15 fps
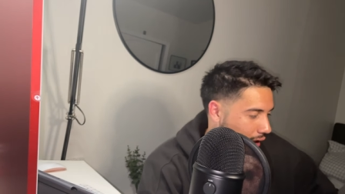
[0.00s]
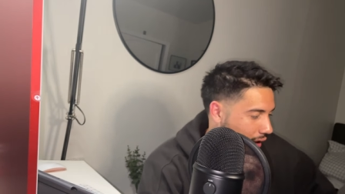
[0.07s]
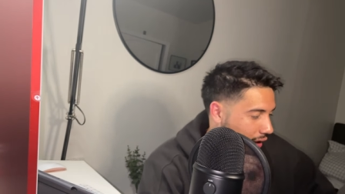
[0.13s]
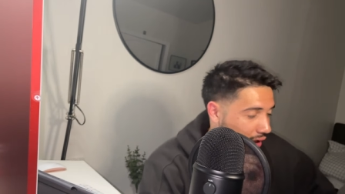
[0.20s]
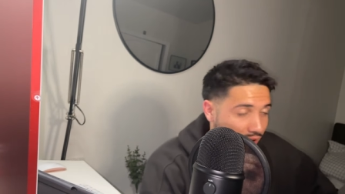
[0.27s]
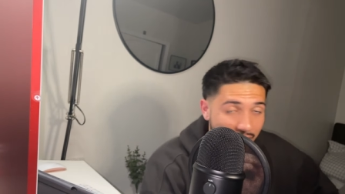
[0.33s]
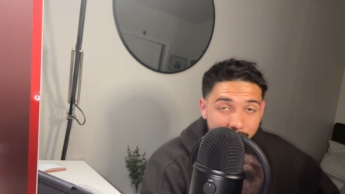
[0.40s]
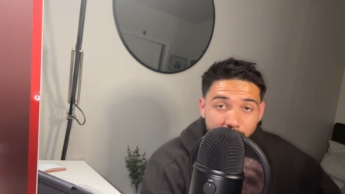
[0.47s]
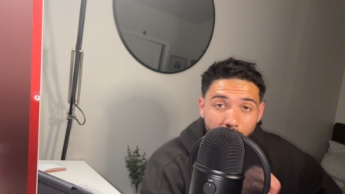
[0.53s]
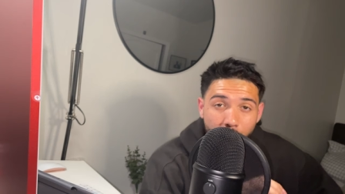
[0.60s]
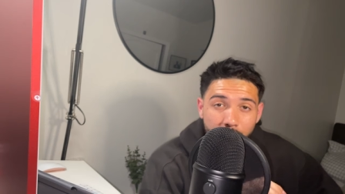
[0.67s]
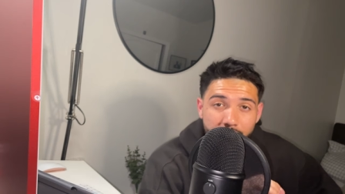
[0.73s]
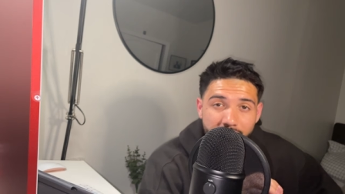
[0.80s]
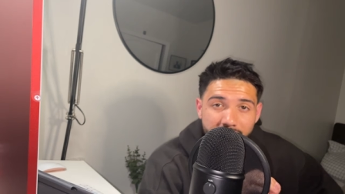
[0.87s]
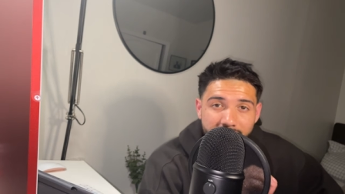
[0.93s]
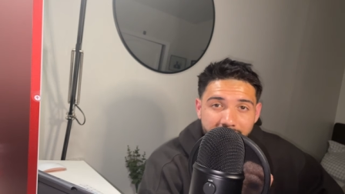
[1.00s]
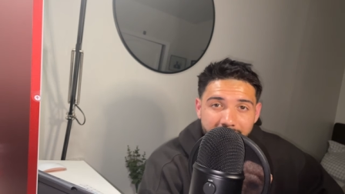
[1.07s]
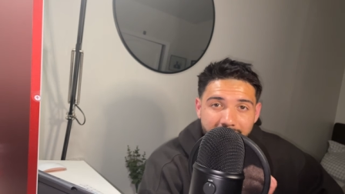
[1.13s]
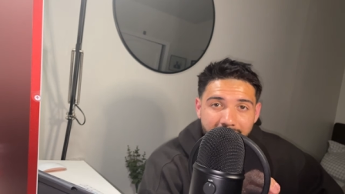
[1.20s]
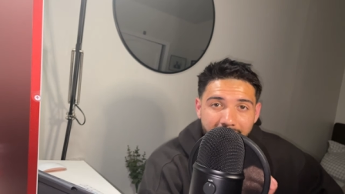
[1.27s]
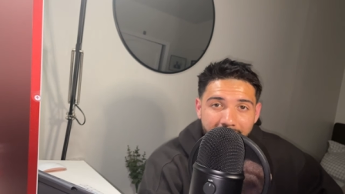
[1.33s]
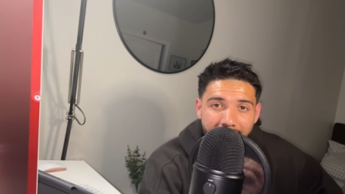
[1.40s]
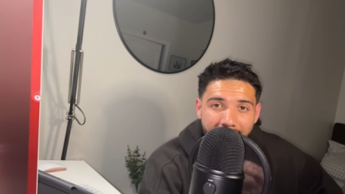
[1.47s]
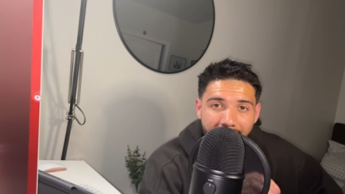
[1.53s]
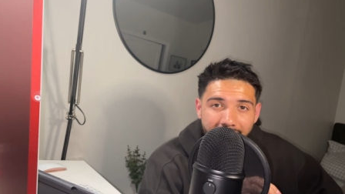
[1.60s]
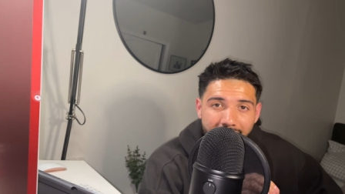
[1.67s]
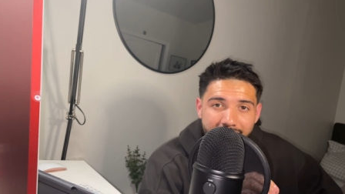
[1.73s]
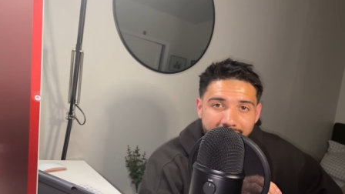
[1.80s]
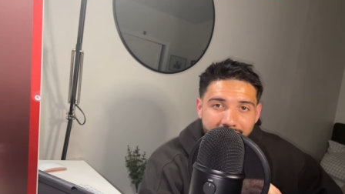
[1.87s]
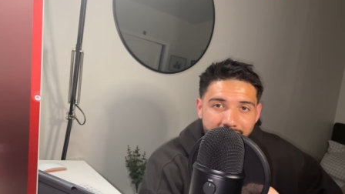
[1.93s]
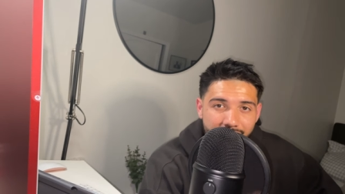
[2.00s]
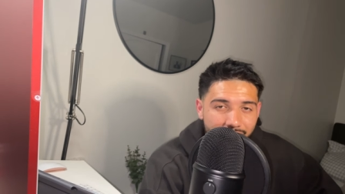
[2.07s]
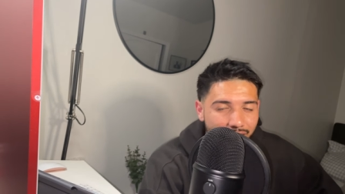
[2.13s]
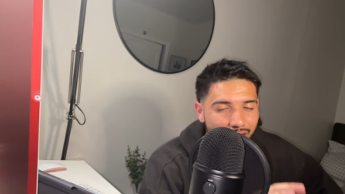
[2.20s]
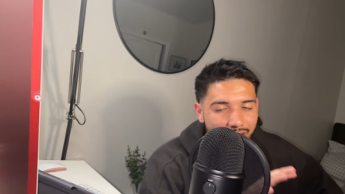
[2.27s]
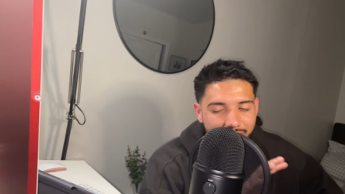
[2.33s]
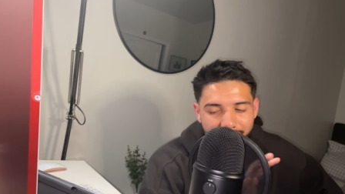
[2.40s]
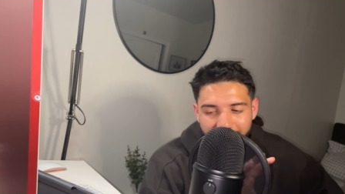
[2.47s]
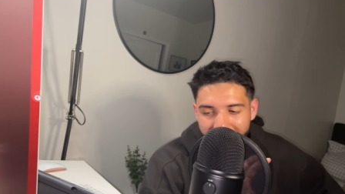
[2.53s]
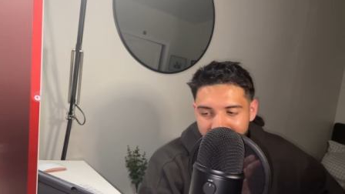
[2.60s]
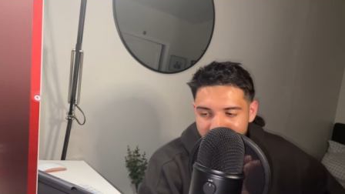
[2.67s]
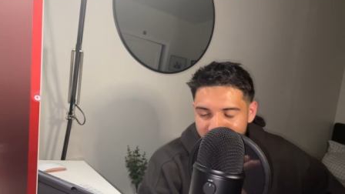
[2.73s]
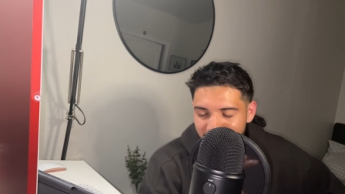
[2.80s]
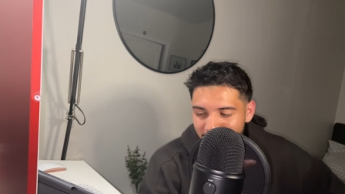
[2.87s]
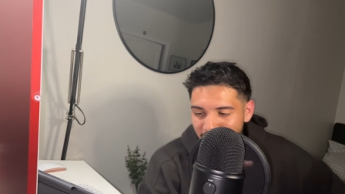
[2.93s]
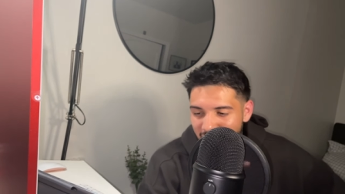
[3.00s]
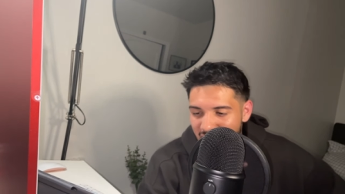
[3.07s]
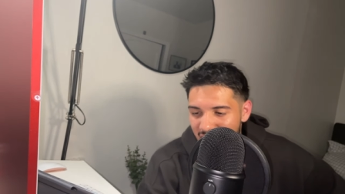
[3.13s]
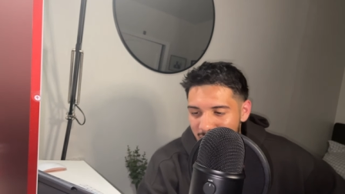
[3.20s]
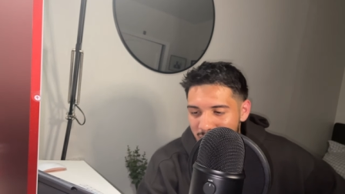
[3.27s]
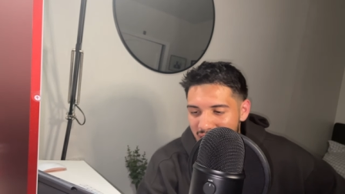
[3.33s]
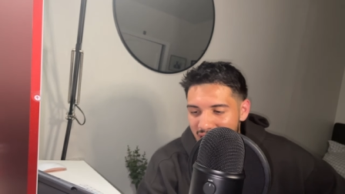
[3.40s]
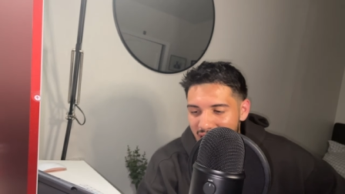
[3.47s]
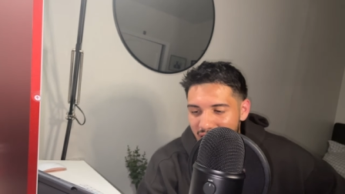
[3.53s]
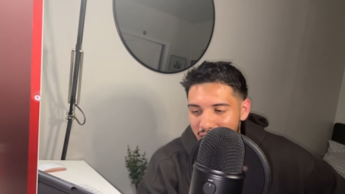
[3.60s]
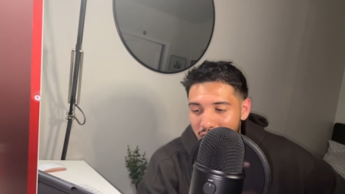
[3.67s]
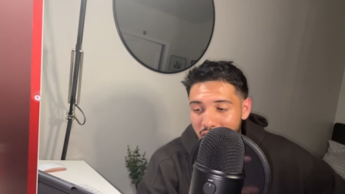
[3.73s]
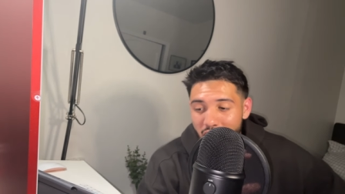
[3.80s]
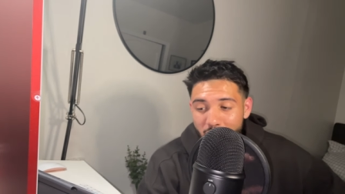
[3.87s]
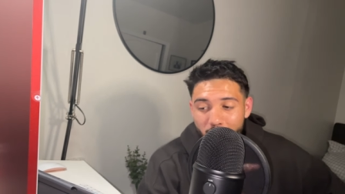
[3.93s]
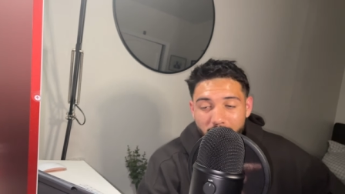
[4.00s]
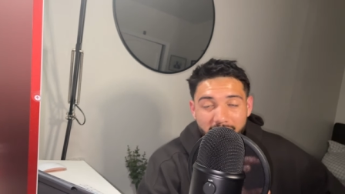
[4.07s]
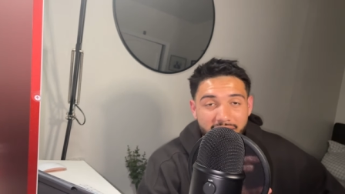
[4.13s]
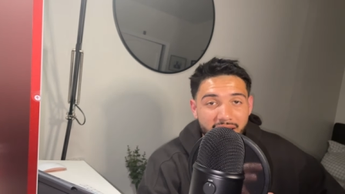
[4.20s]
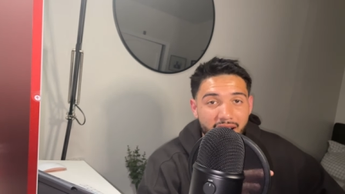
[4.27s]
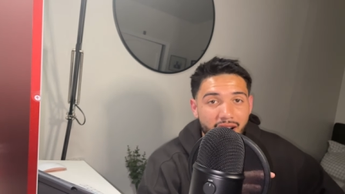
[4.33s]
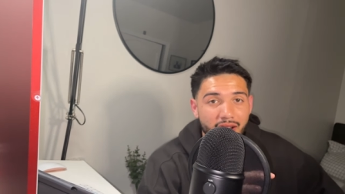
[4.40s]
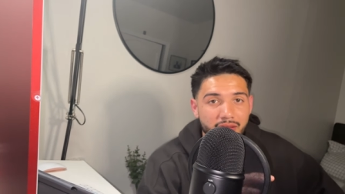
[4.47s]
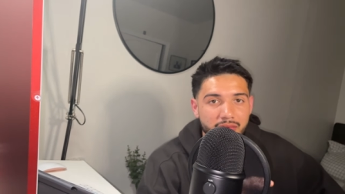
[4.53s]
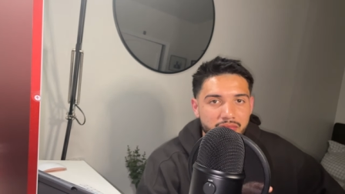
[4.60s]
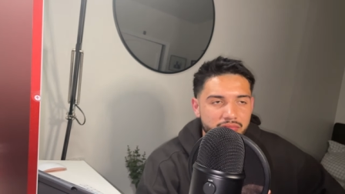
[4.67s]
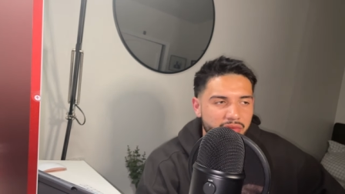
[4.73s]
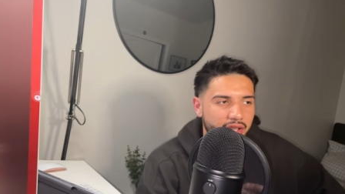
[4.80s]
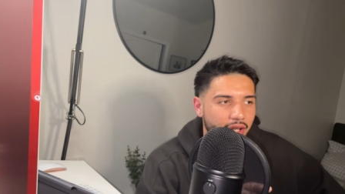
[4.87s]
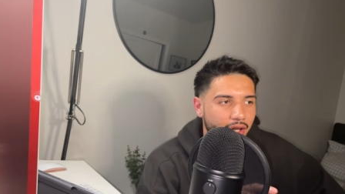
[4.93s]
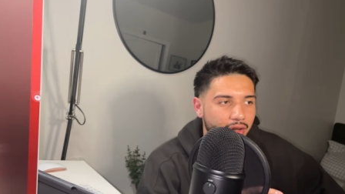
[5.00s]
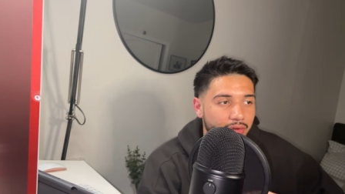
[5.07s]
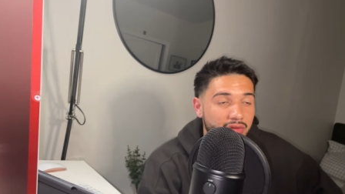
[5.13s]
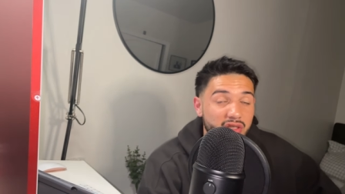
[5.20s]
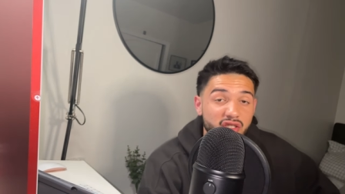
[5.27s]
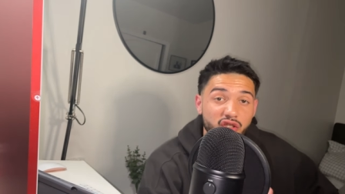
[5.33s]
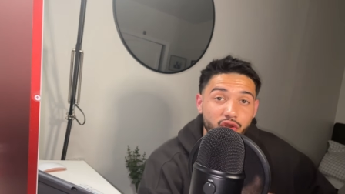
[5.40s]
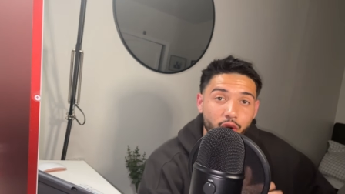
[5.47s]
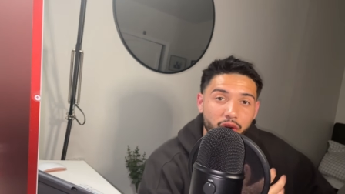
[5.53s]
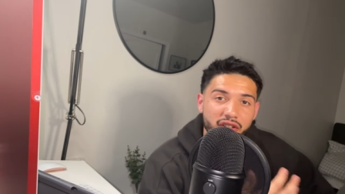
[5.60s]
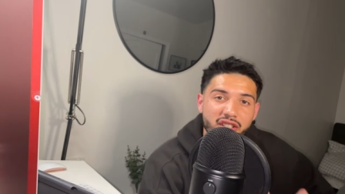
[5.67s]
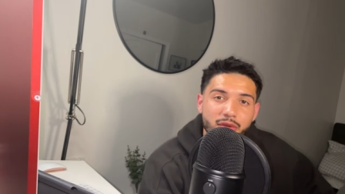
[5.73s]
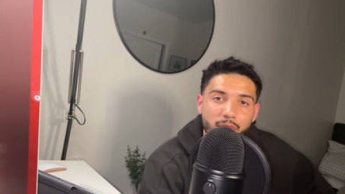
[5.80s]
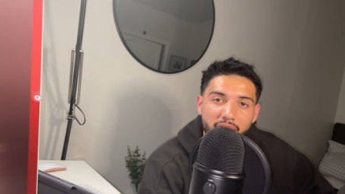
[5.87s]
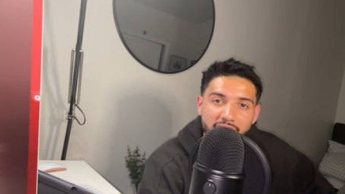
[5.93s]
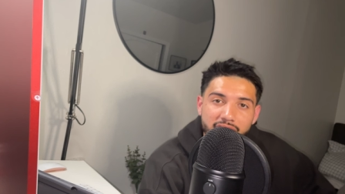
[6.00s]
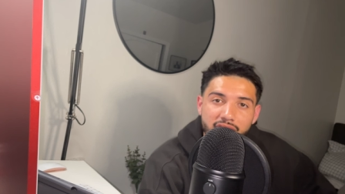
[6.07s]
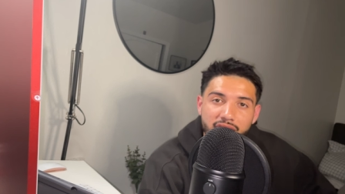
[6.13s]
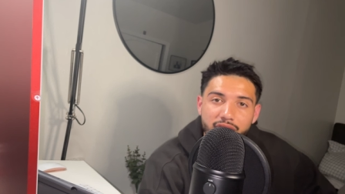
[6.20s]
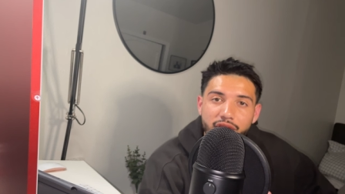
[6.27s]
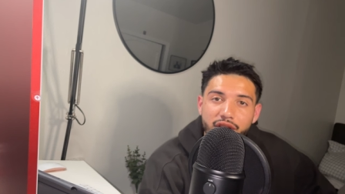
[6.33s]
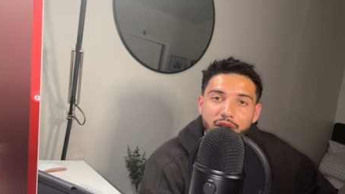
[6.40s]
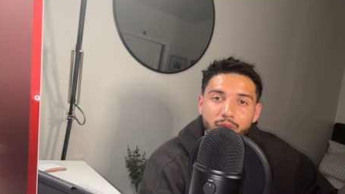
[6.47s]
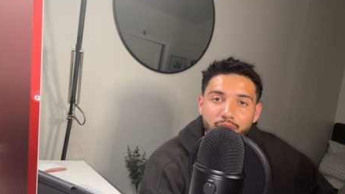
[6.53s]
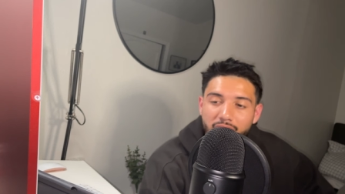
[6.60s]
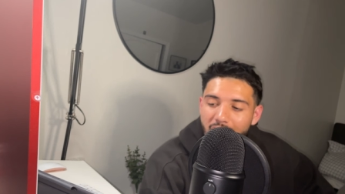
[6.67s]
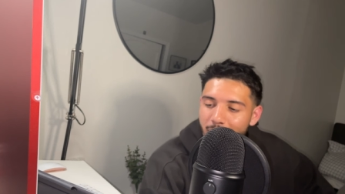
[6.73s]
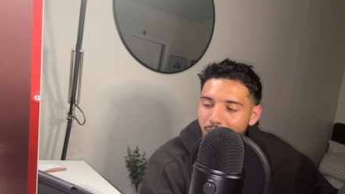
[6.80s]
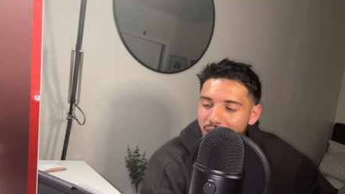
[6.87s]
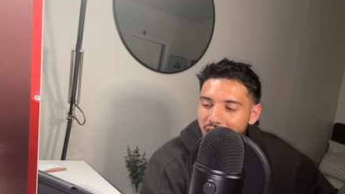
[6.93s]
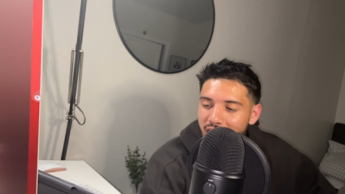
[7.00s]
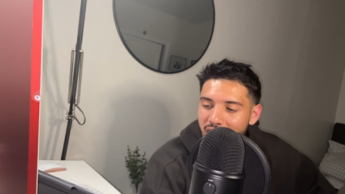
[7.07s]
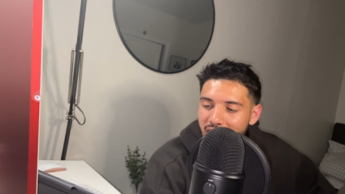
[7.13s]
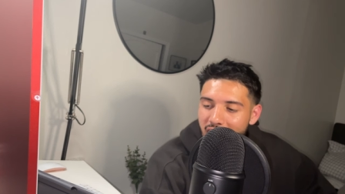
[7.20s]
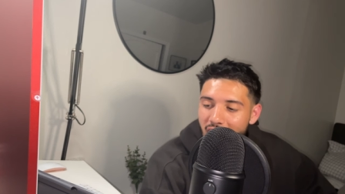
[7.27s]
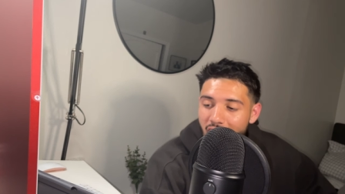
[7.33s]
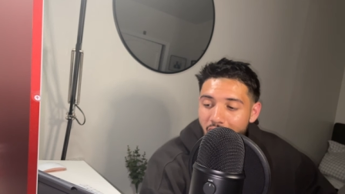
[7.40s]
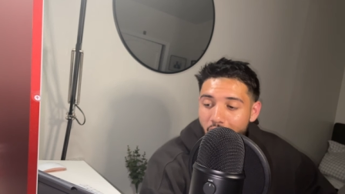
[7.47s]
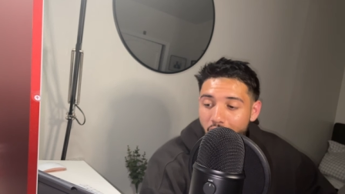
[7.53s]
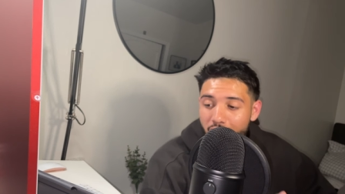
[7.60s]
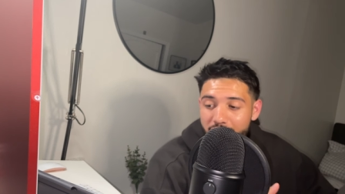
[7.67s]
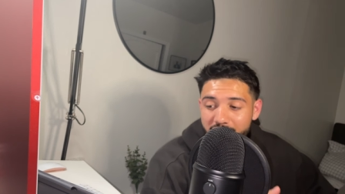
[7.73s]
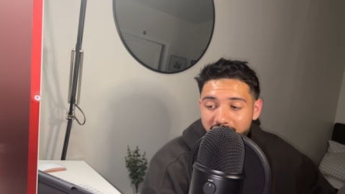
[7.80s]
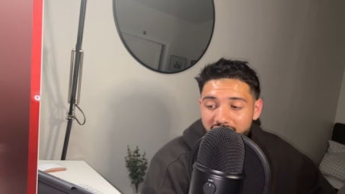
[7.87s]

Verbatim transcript: and I know you've seen the ads, they're all over Instagram. You could rent out, you know, storage spaces for your property, RV